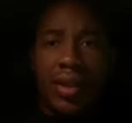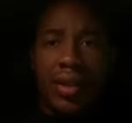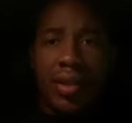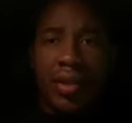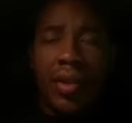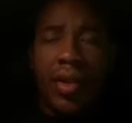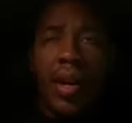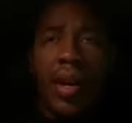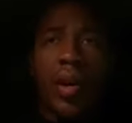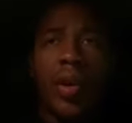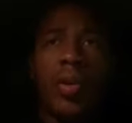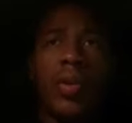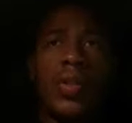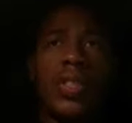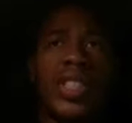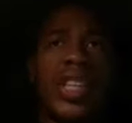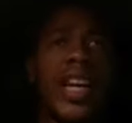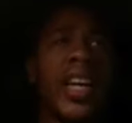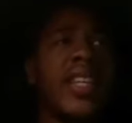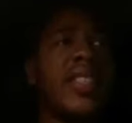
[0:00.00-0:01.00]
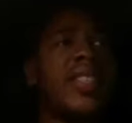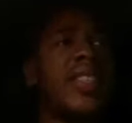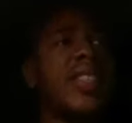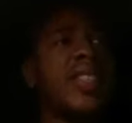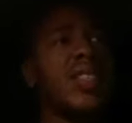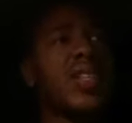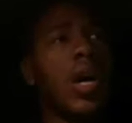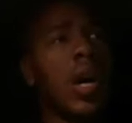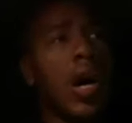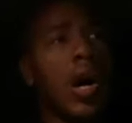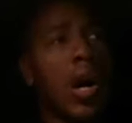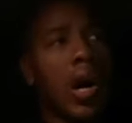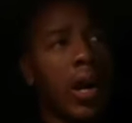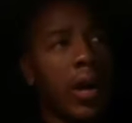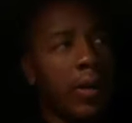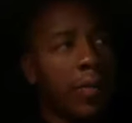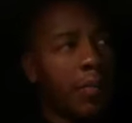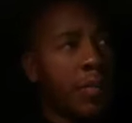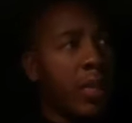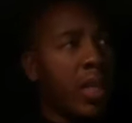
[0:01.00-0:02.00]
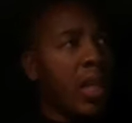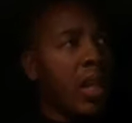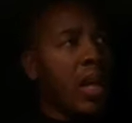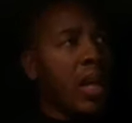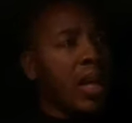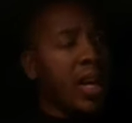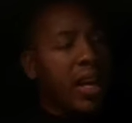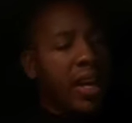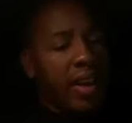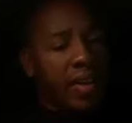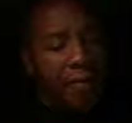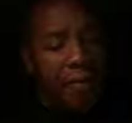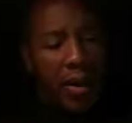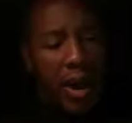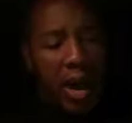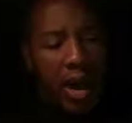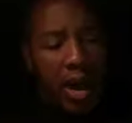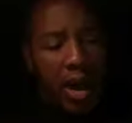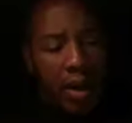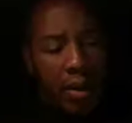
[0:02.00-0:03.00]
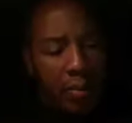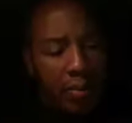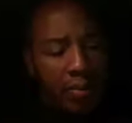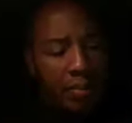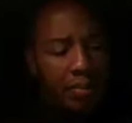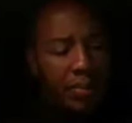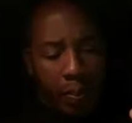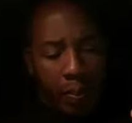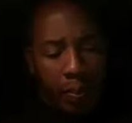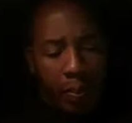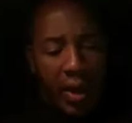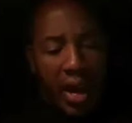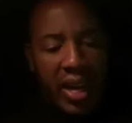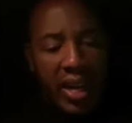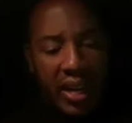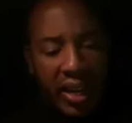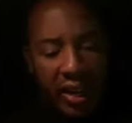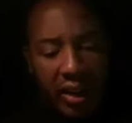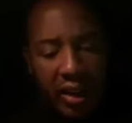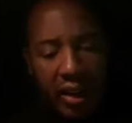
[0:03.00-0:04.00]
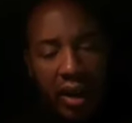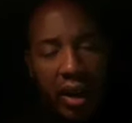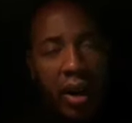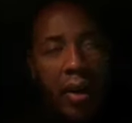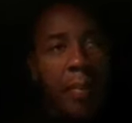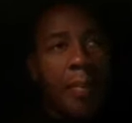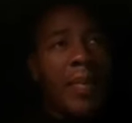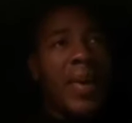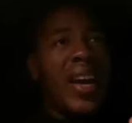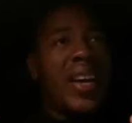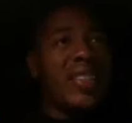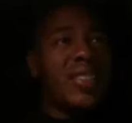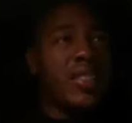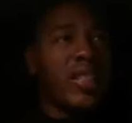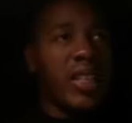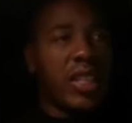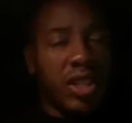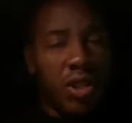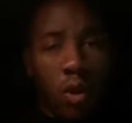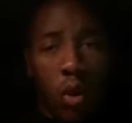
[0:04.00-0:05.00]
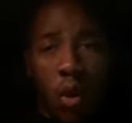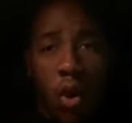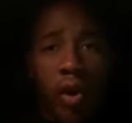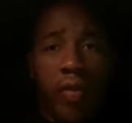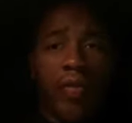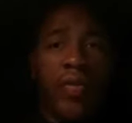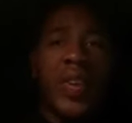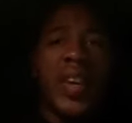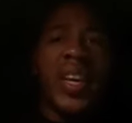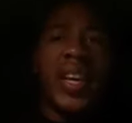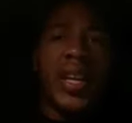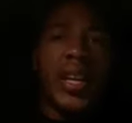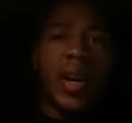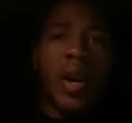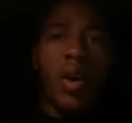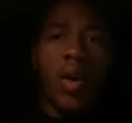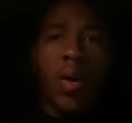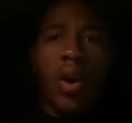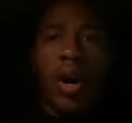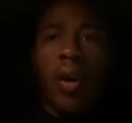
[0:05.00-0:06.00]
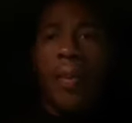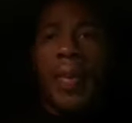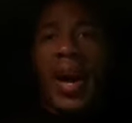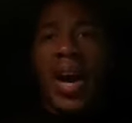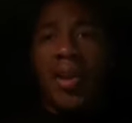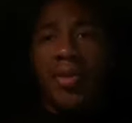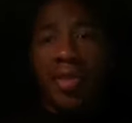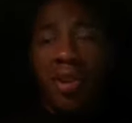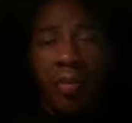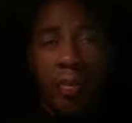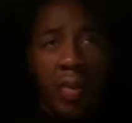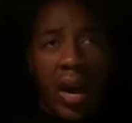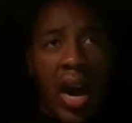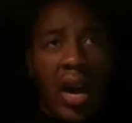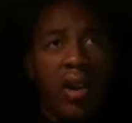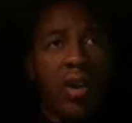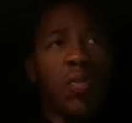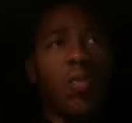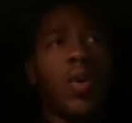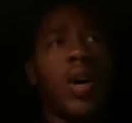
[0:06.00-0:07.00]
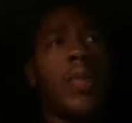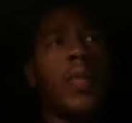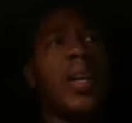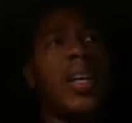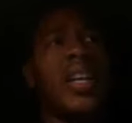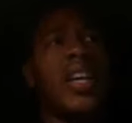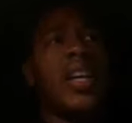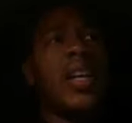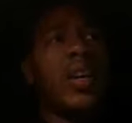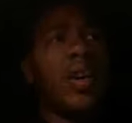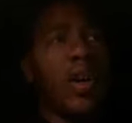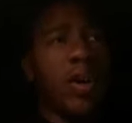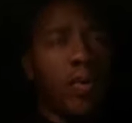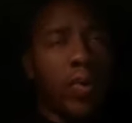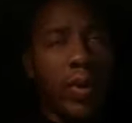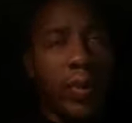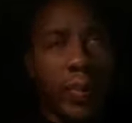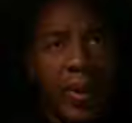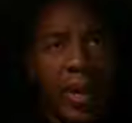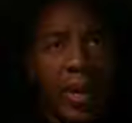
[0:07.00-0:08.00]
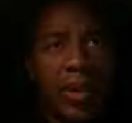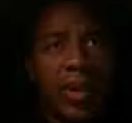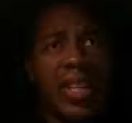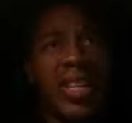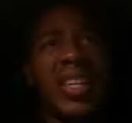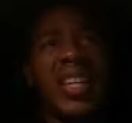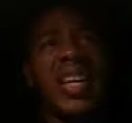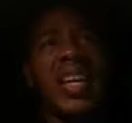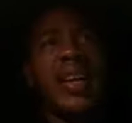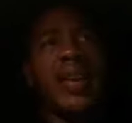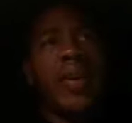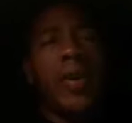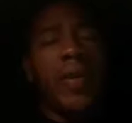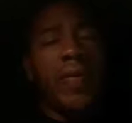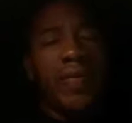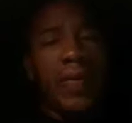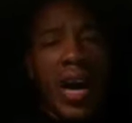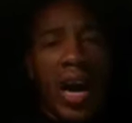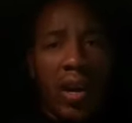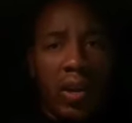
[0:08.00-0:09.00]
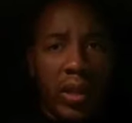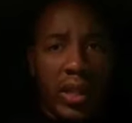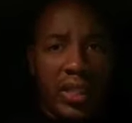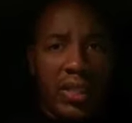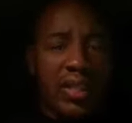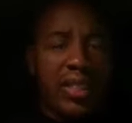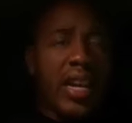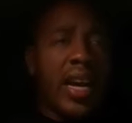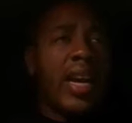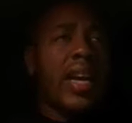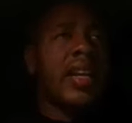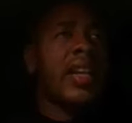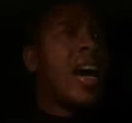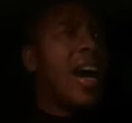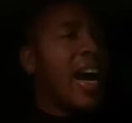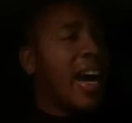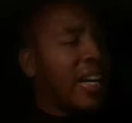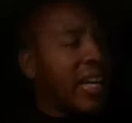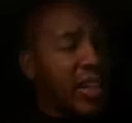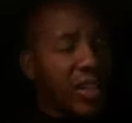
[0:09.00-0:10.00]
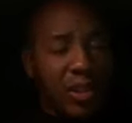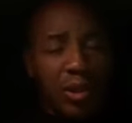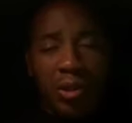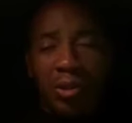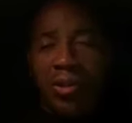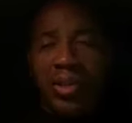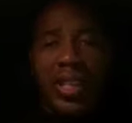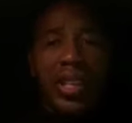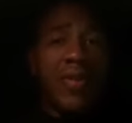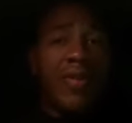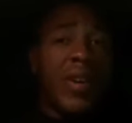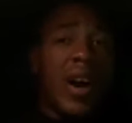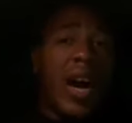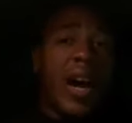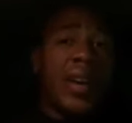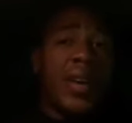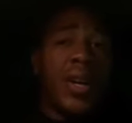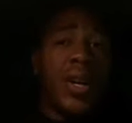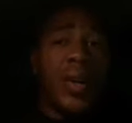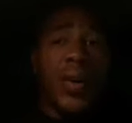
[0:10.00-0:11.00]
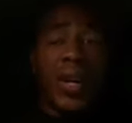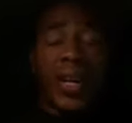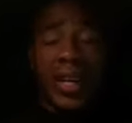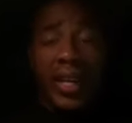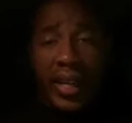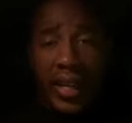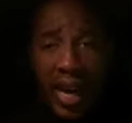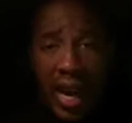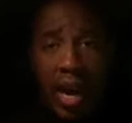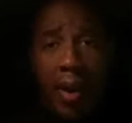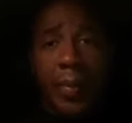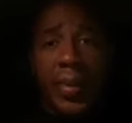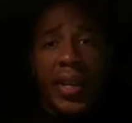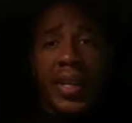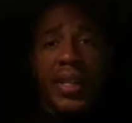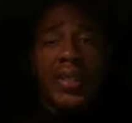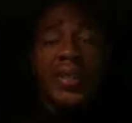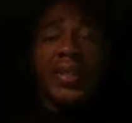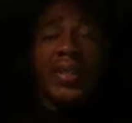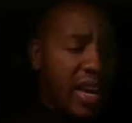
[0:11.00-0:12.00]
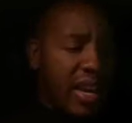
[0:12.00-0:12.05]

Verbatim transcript: You know, chances are if I'm making a message or a video about their modern woman in her rebellion, in her fallen state, I can usually find her in the comments.